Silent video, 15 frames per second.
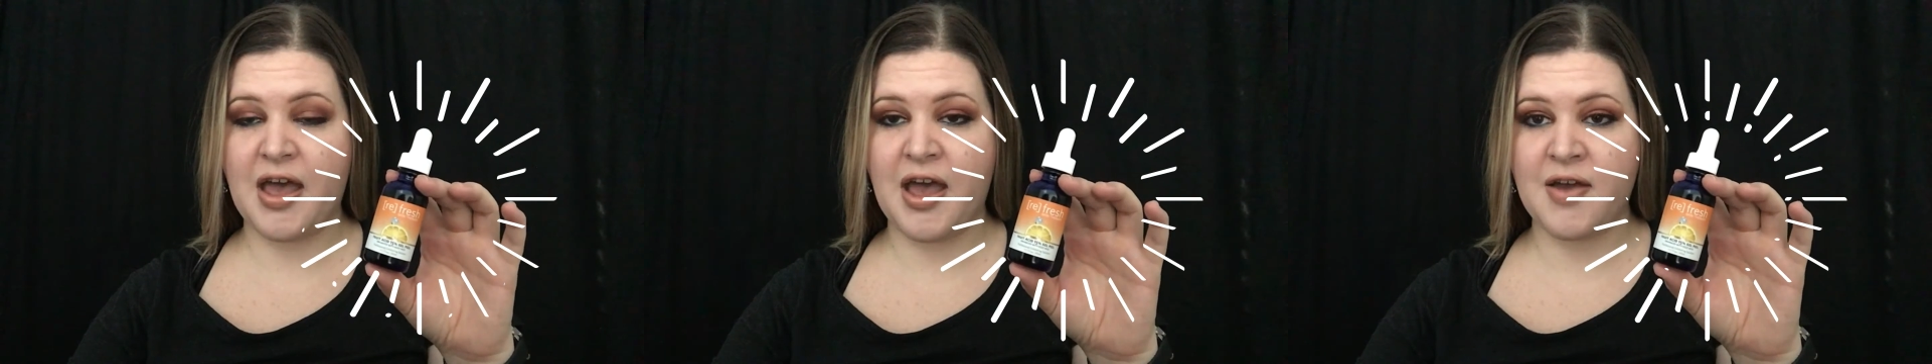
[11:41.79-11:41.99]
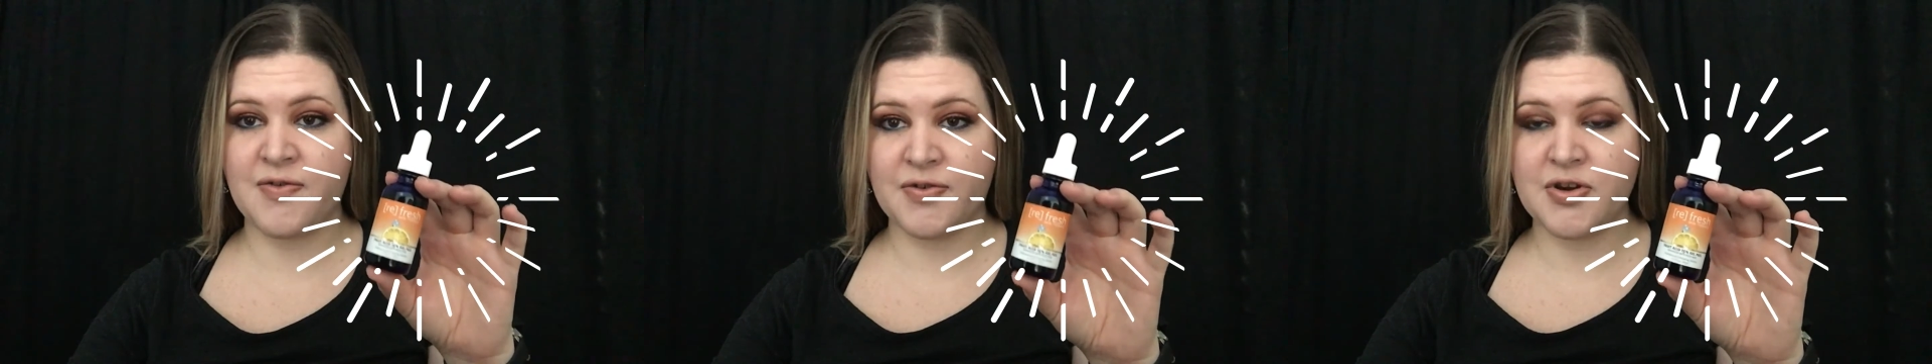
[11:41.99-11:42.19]

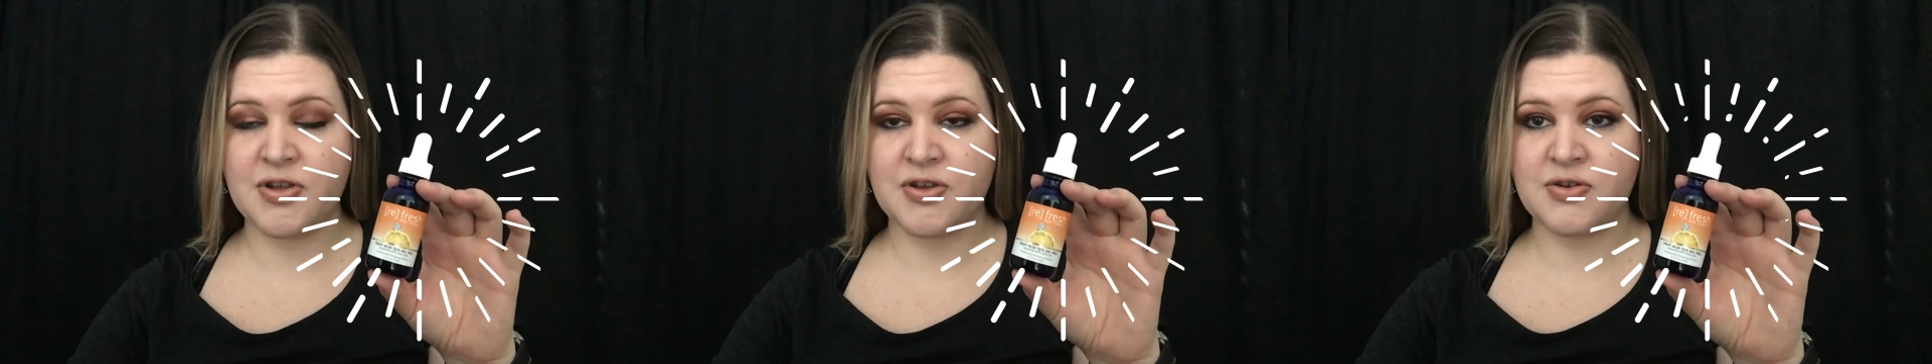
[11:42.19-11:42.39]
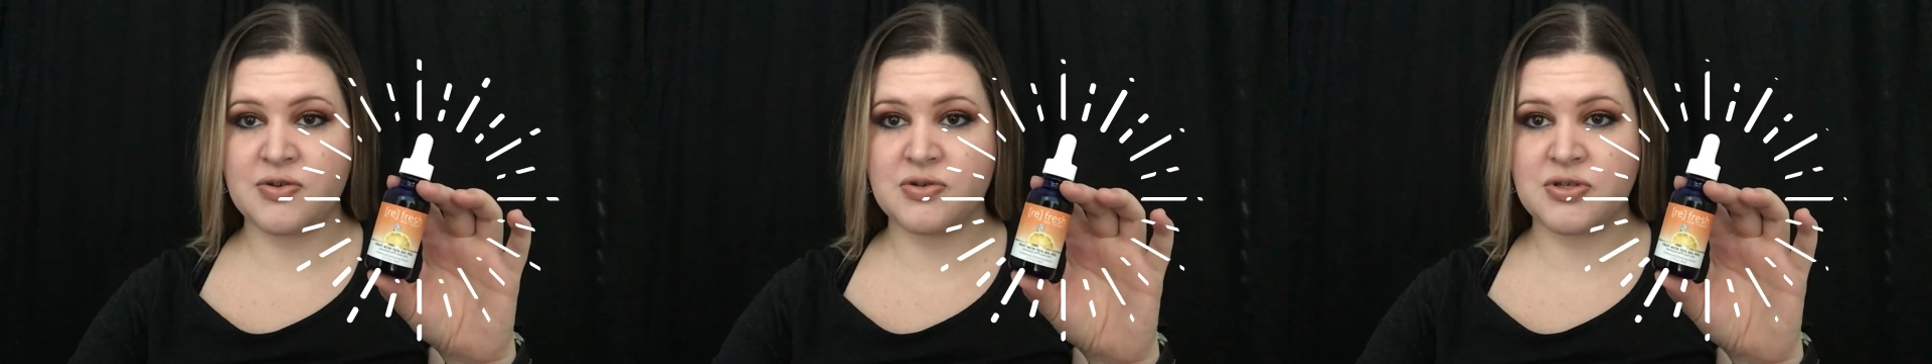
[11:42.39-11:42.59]
ever
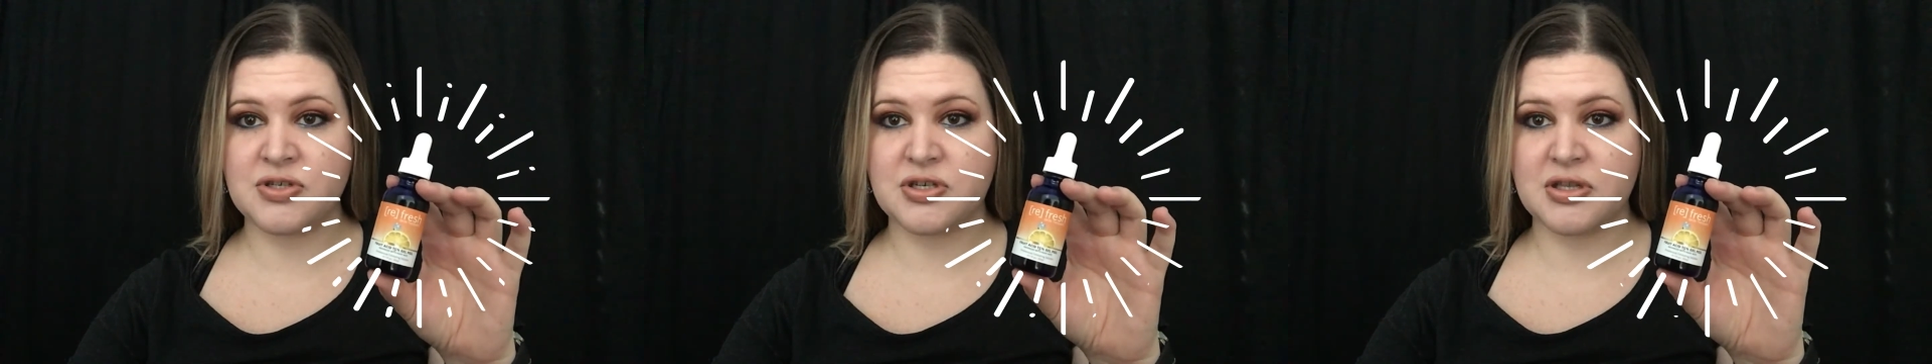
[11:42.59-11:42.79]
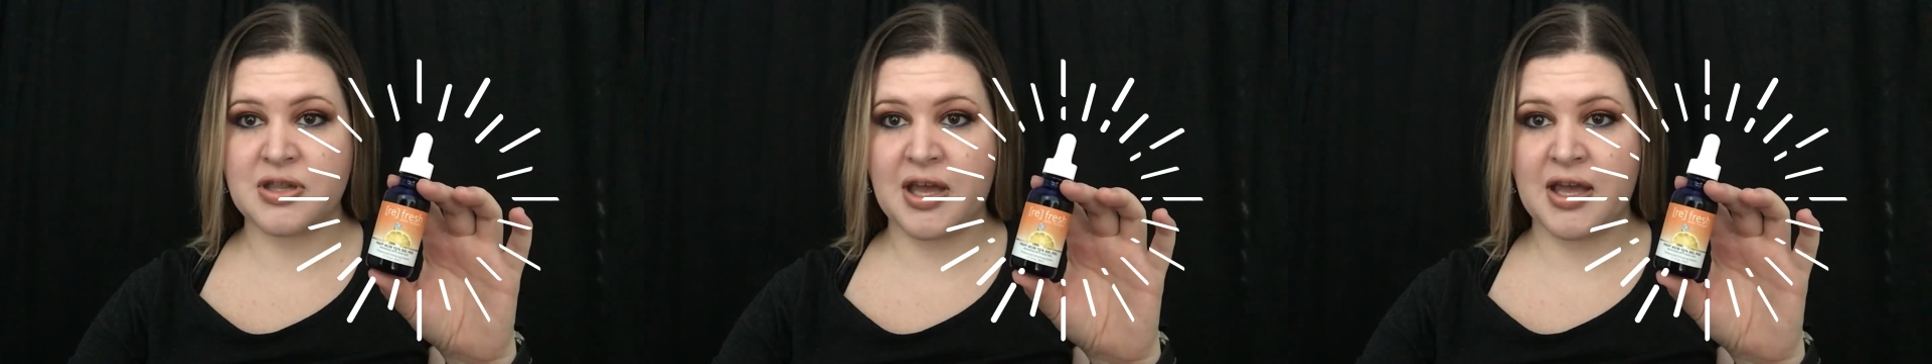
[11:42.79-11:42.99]

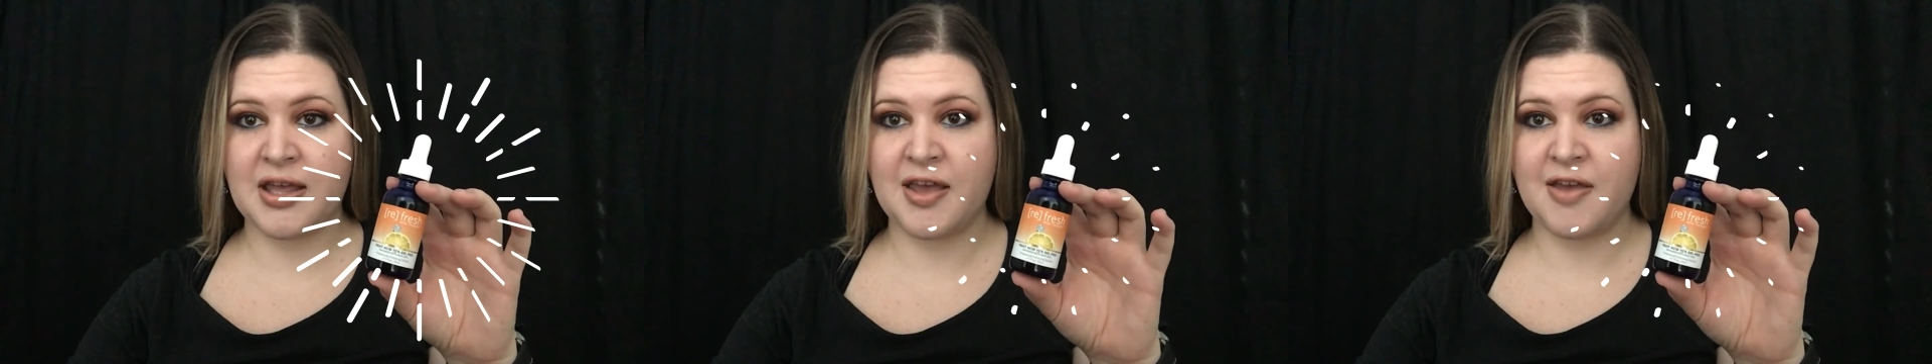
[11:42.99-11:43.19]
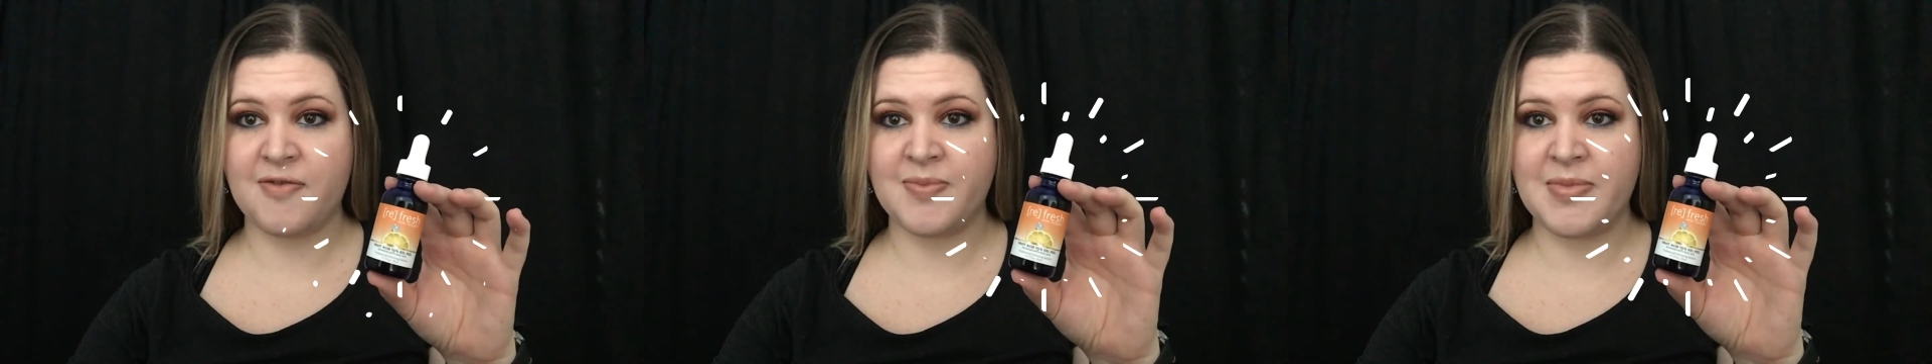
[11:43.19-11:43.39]
used that
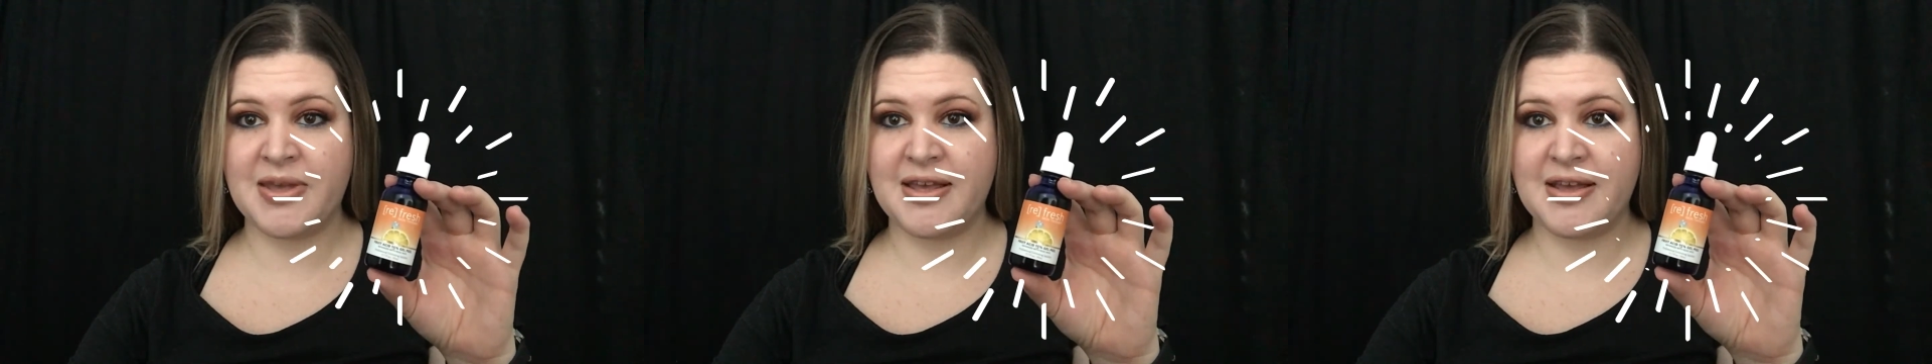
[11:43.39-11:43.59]
gave me